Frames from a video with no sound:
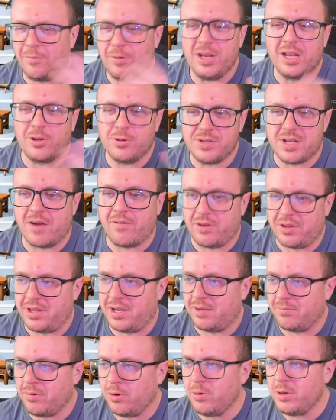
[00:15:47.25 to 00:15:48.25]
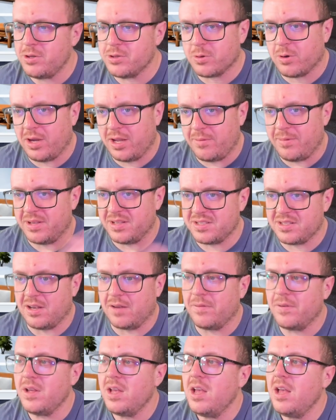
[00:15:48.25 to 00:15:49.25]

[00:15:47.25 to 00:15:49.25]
We didn't use everything, but we used quite a bit of stuff.